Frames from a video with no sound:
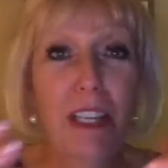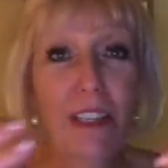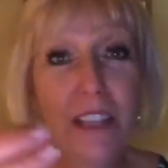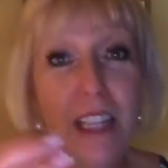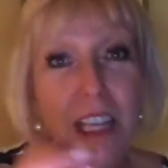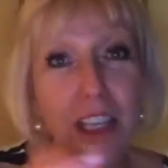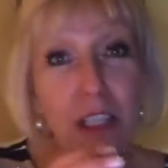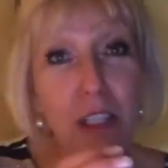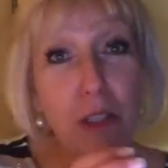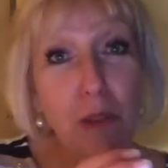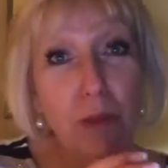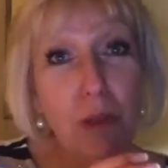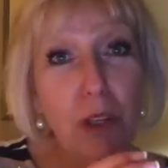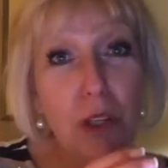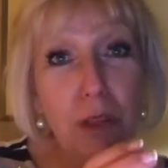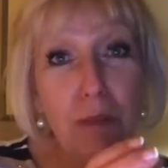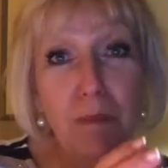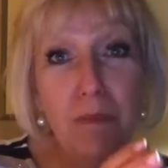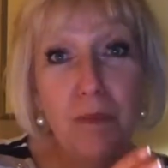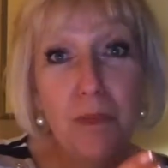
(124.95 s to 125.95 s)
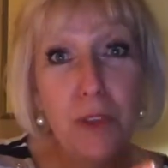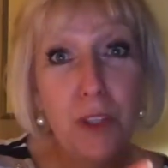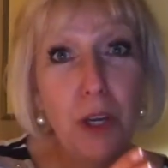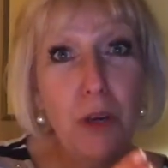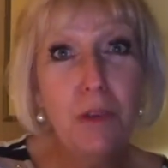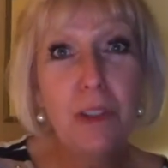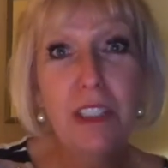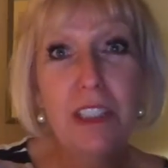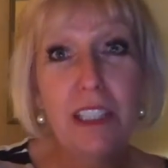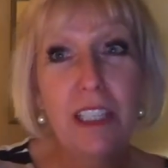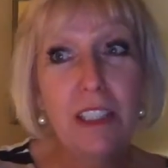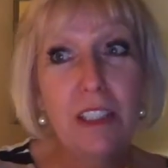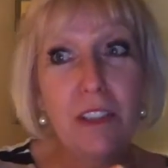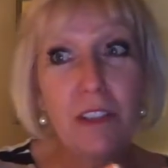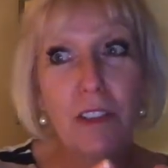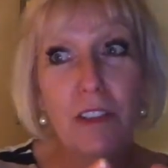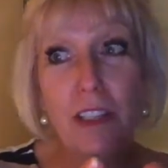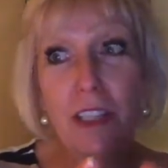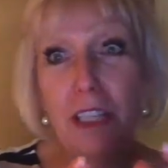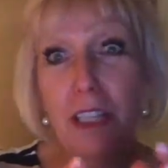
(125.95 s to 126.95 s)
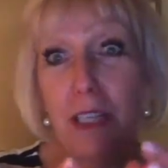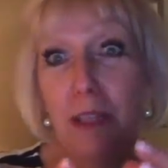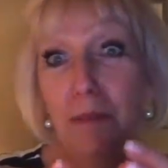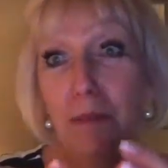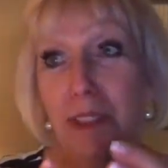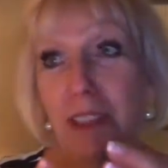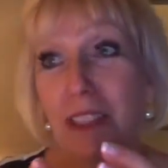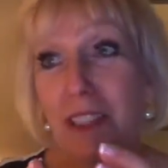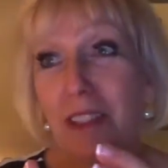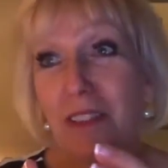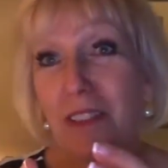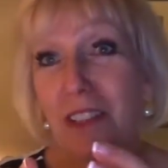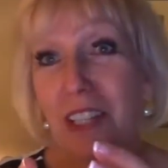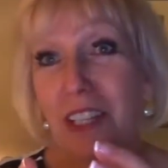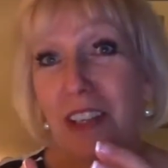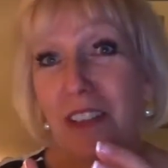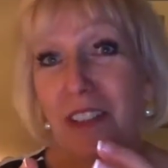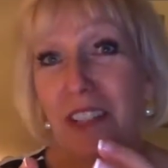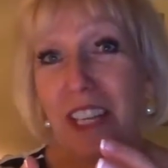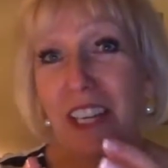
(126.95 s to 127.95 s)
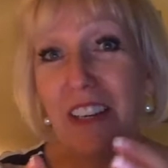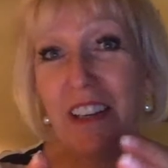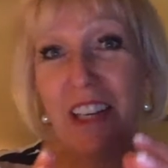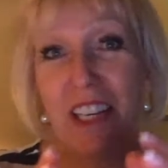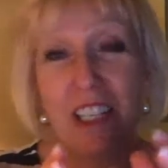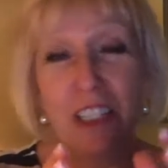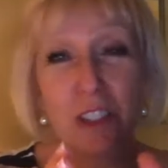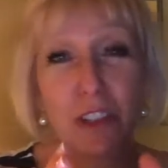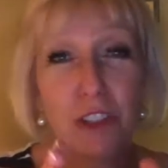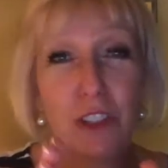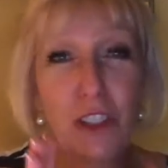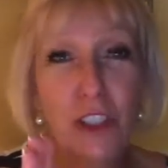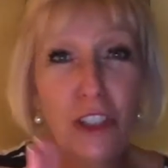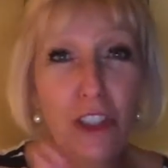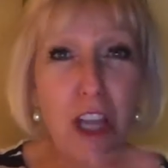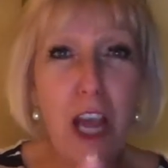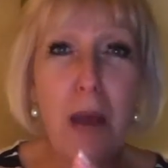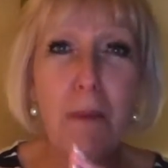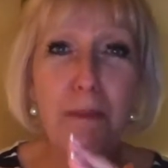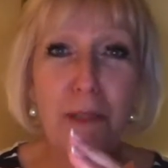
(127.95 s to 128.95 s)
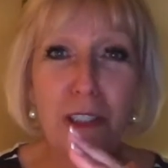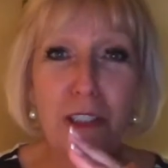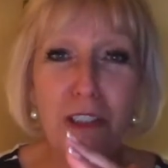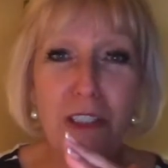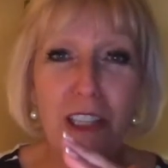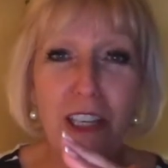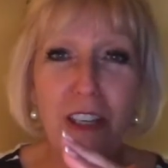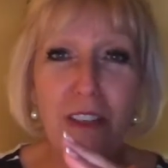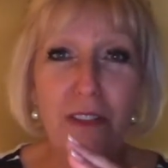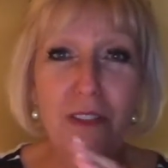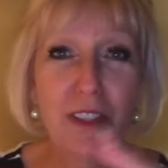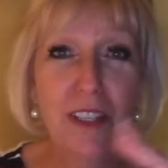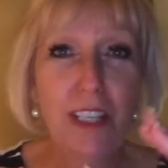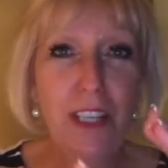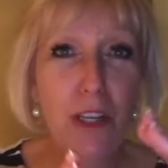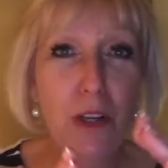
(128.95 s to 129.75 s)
that you will notice that you're almost going over there and you'll stop yourself.